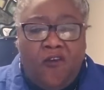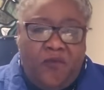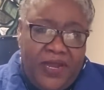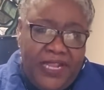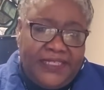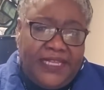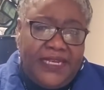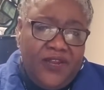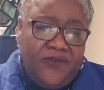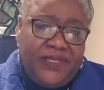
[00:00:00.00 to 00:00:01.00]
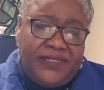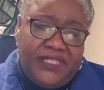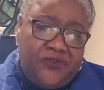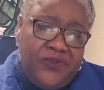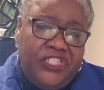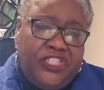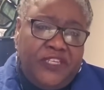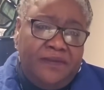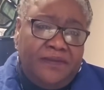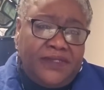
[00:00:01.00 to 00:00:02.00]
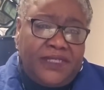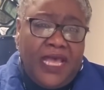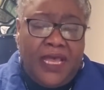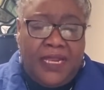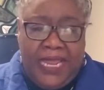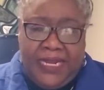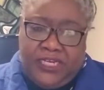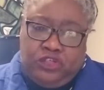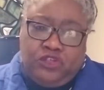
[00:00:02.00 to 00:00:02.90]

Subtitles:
of blatantly racist regimes like the